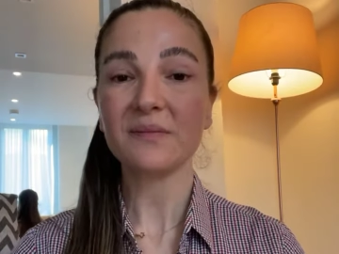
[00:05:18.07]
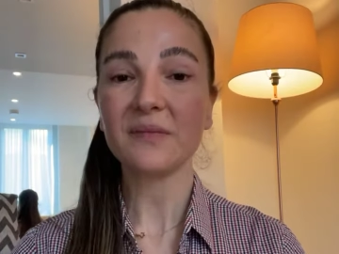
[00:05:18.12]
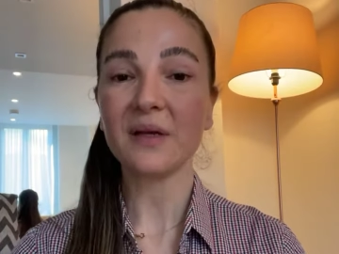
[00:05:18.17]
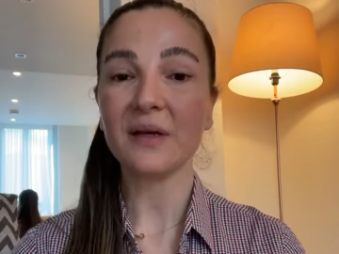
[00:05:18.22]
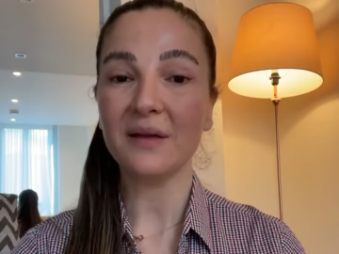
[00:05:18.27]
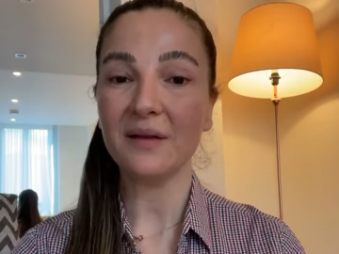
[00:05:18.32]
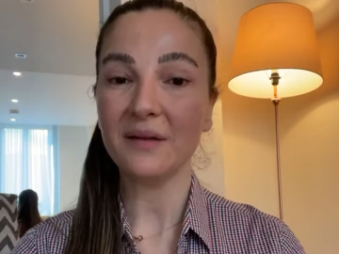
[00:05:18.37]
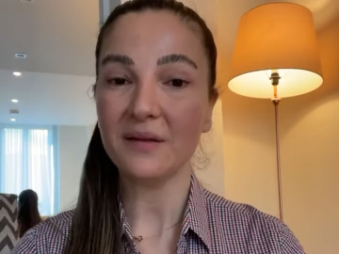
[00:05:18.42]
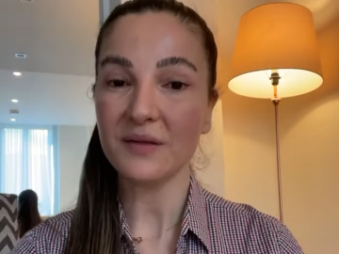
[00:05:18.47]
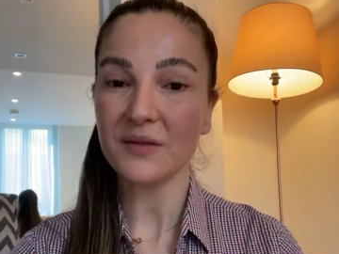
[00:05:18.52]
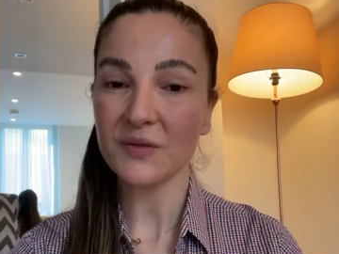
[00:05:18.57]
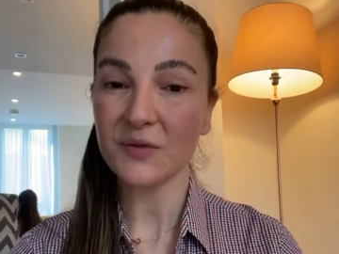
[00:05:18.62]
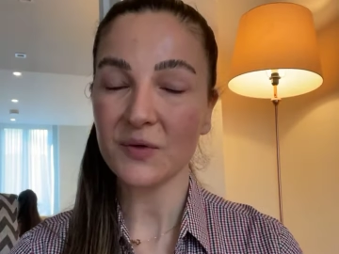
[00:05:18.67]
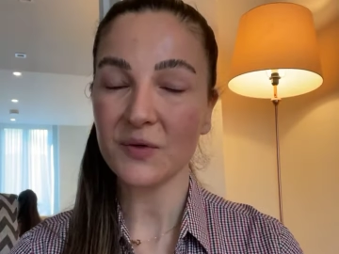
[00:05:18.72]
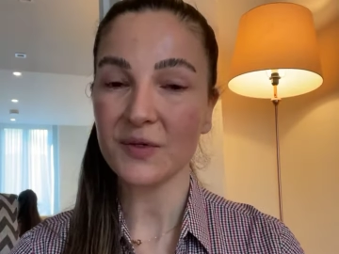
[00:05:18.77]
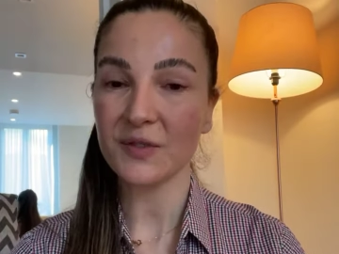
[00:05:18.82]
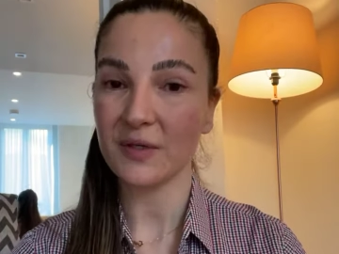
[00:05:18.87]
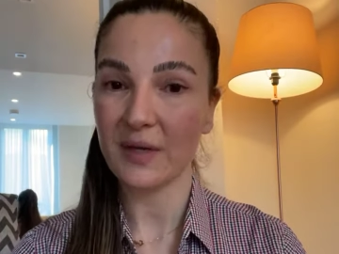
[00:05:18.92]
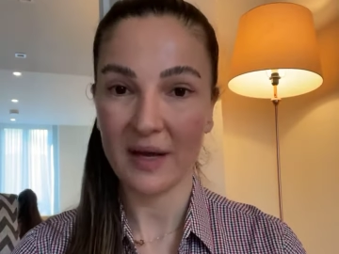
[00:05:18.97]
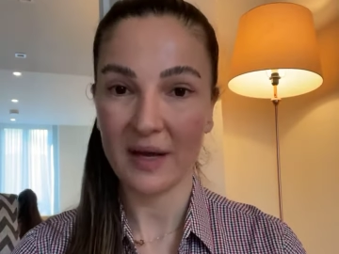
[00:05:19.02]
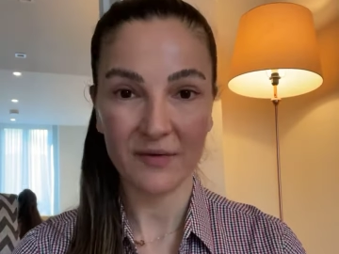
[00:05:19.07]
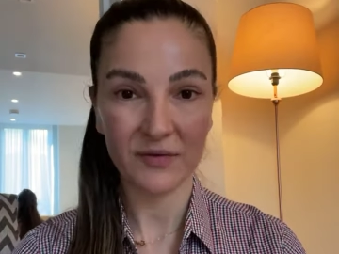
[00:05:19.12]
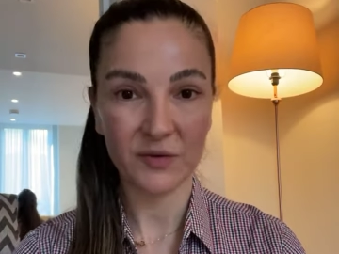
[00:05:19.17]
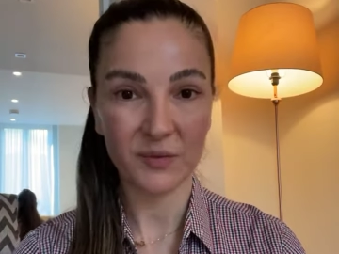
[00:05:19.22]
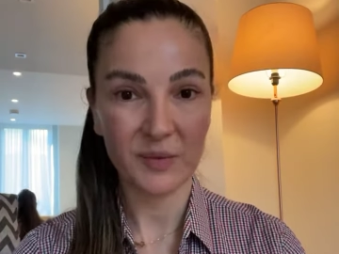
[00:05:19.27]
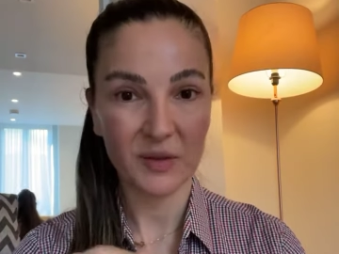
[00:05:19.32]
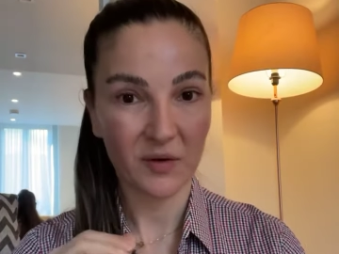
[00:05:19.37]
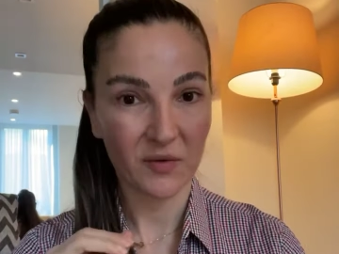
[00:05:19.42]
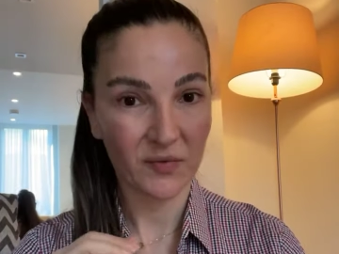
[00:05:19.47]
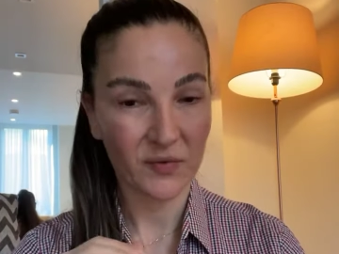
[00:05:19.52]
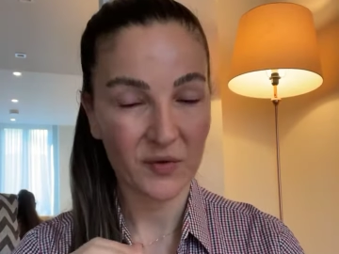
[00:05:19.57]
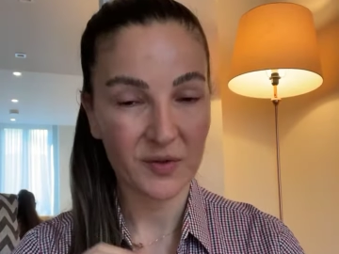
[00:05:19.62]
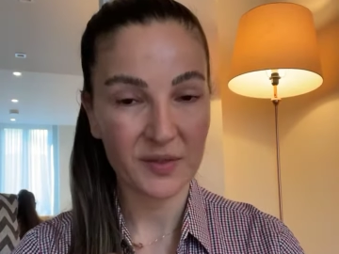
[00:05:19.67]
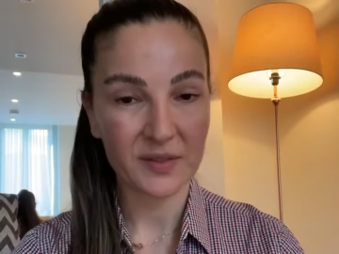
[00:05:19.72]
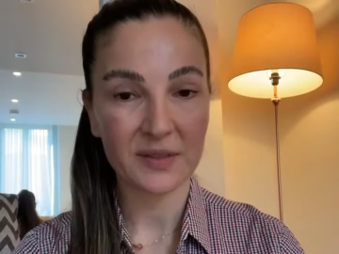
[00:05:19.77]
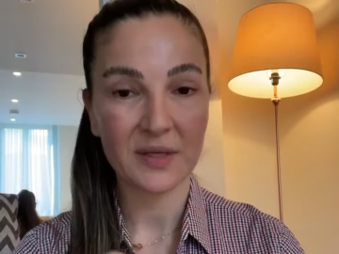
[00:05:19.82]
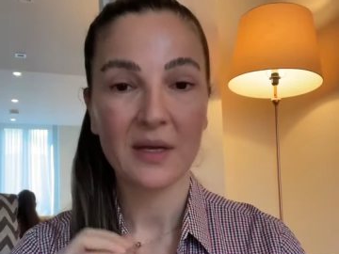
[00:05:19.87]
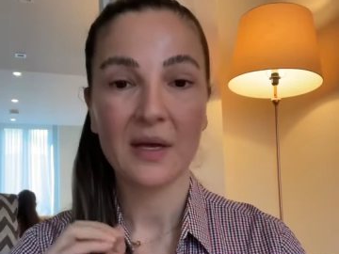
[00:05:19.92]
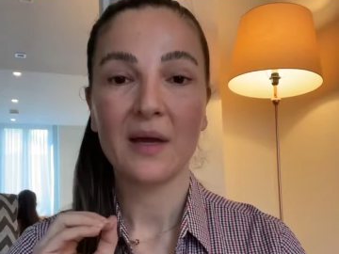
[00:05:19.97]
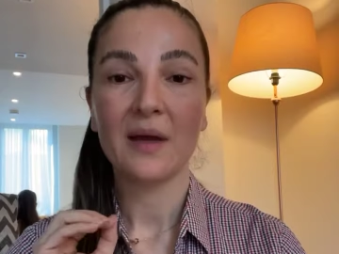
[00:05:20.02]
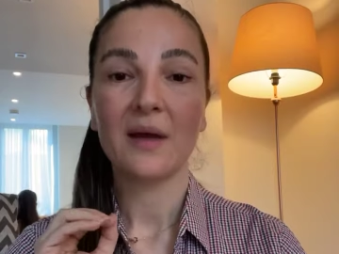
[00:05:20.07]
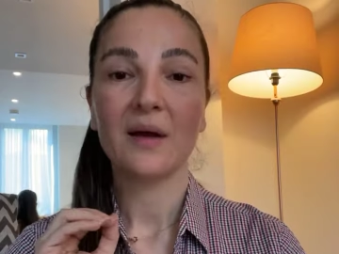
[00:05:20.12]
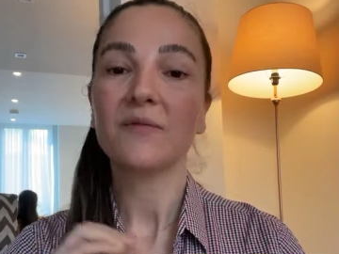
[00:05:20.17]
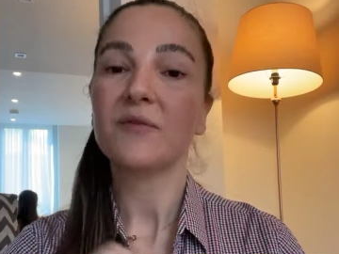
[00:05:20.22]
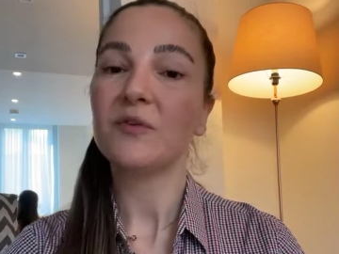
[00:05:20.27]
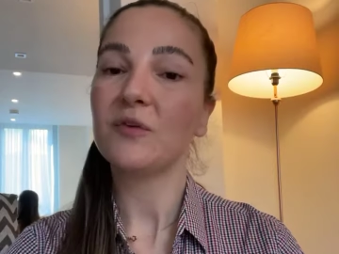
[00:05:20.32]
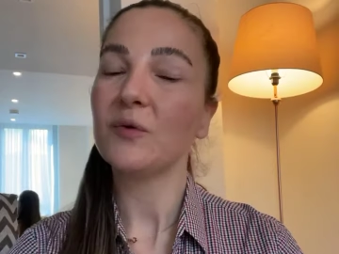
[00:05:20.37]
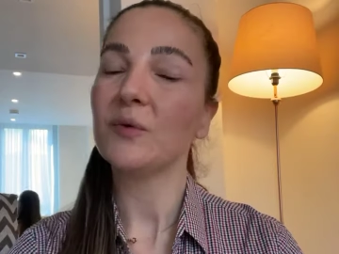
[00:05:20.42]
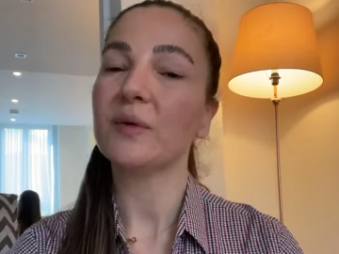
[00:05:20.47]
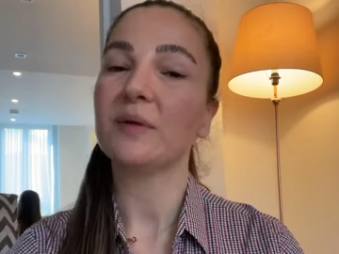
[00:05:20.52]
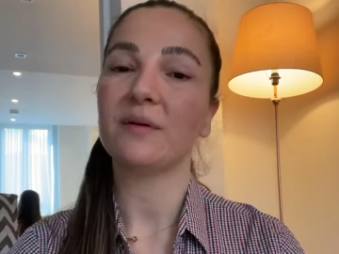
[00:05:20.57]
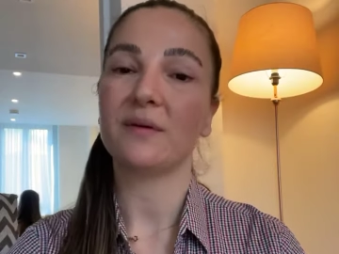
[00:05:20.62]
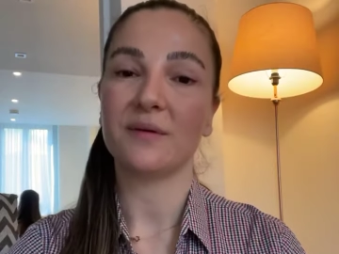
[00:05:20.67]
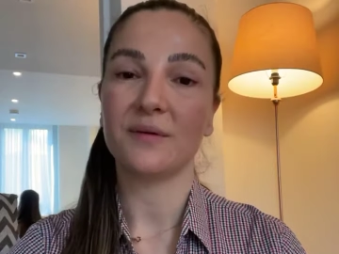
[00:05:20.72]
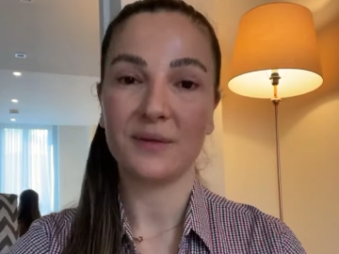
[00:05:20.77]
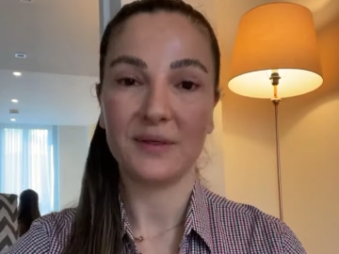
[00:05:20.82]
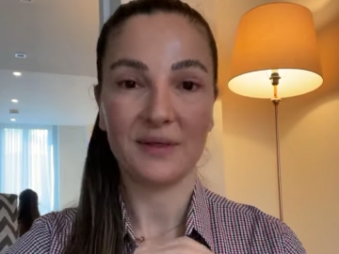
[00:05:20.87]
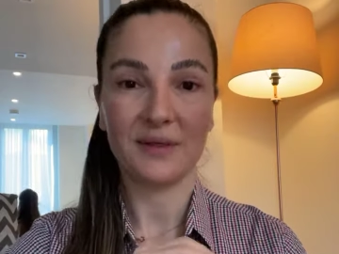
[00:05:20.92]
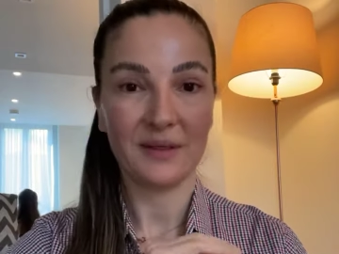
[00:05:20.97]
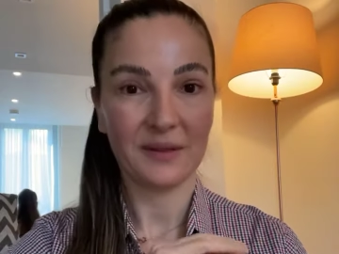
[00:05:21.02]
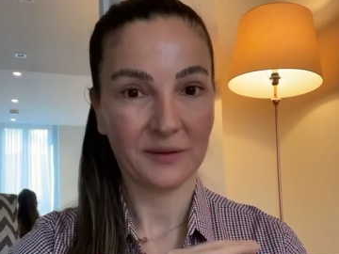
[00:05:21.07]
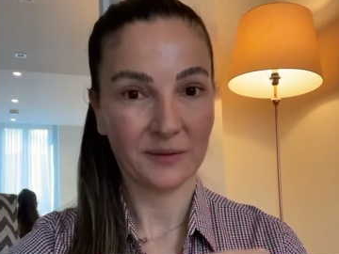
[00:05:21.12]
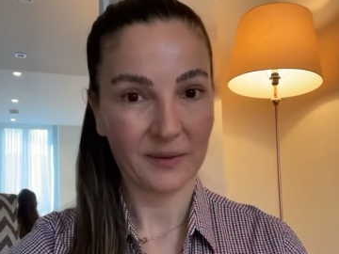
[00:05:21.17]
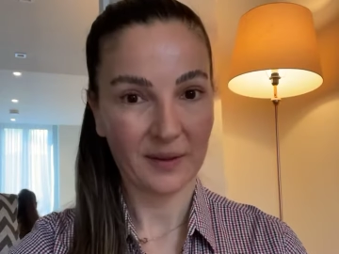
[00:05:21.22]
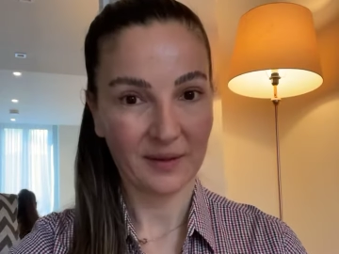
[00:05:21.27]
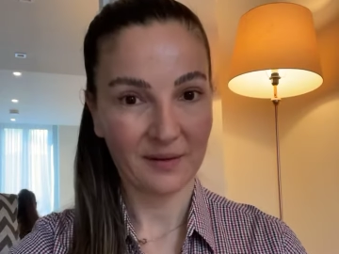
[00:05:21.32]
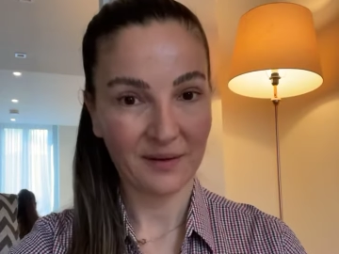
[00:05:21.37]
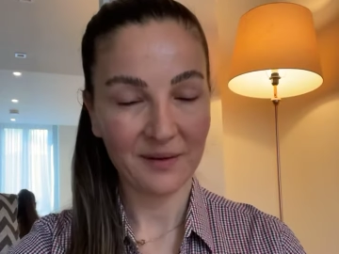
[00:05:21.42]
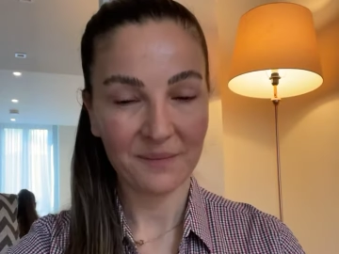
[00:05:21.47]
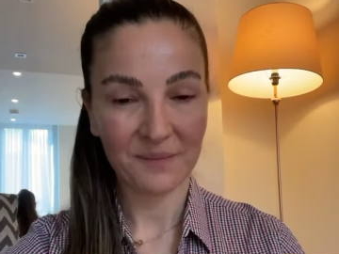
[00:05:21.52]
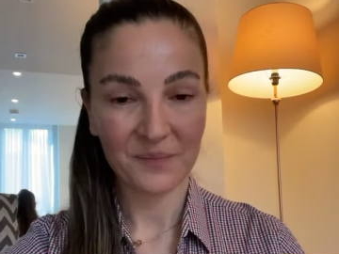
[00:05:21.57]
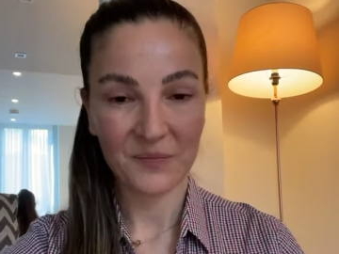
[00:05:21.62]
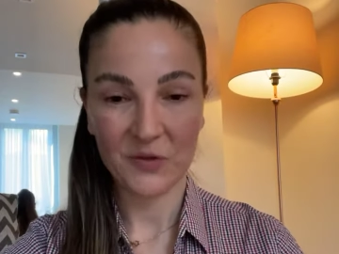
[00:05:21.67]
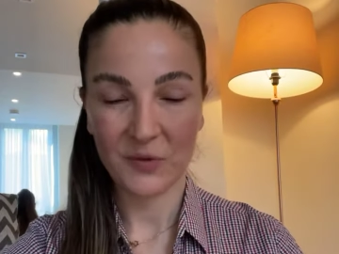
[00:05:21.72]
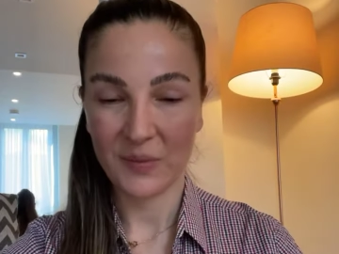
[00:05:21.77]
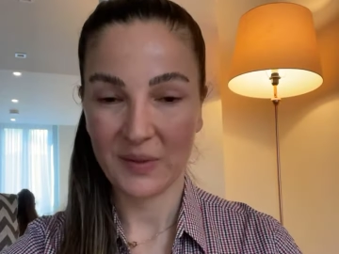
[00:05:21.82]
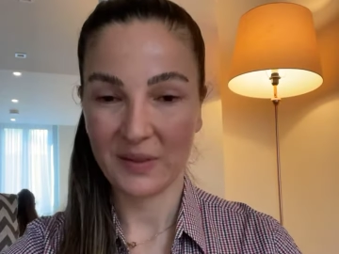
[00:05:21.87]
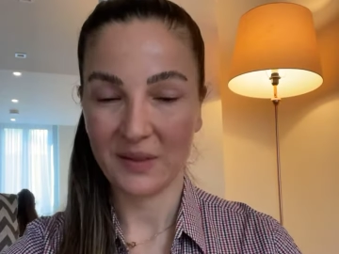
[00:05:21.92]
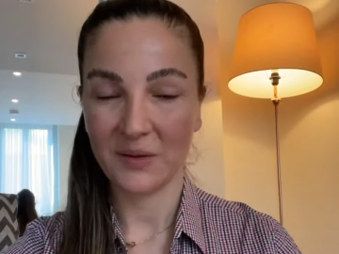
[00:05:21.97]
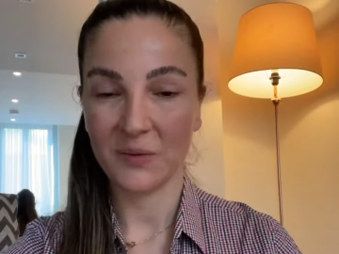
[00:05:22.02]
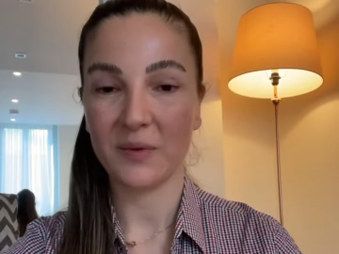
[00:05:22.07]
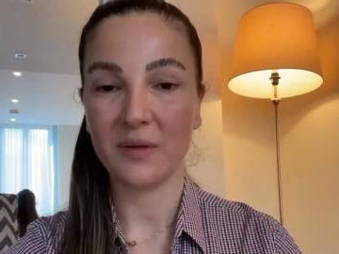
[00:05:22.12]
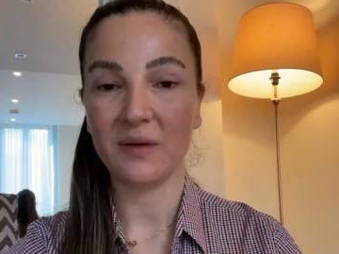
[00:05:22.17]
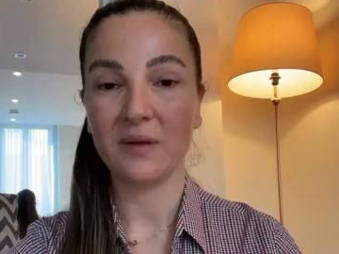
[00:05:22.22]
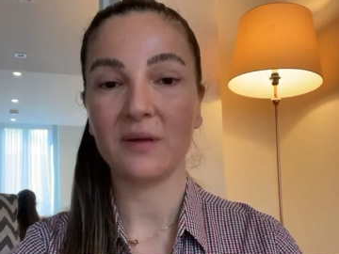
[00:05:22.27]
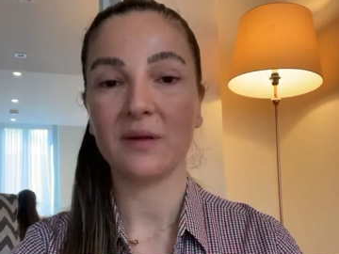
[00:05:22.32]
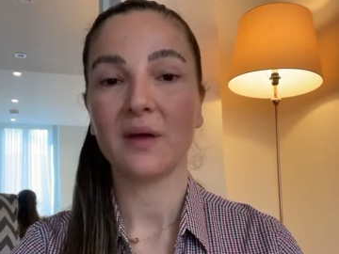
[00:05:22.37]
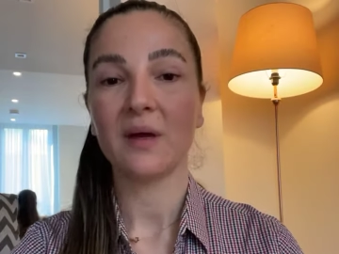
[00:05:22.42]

In this course, you have to be, of course, fluent in reading and writing to begin with.